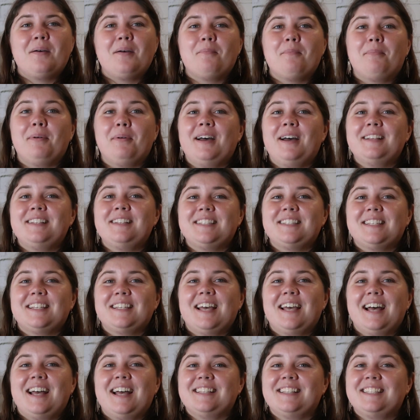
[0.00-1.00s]
But
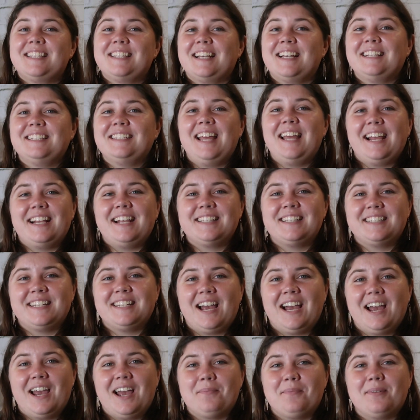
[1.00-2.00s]
until next
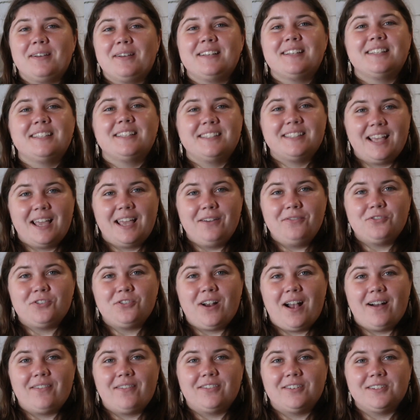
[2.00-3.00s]
time, safe
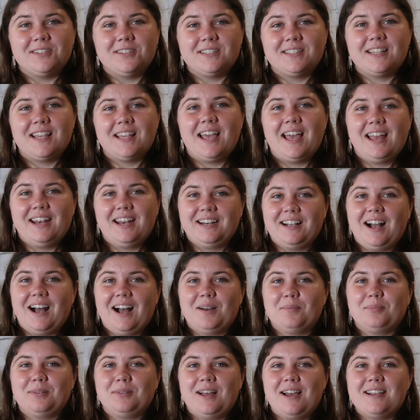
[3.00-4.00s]
travels and
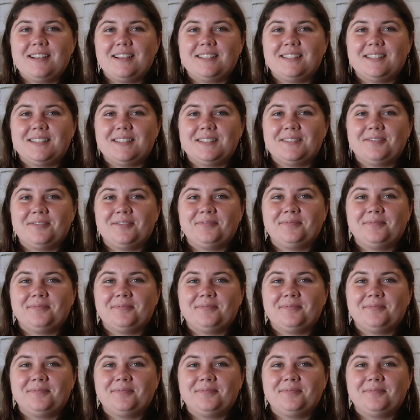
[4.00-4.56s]
God bless.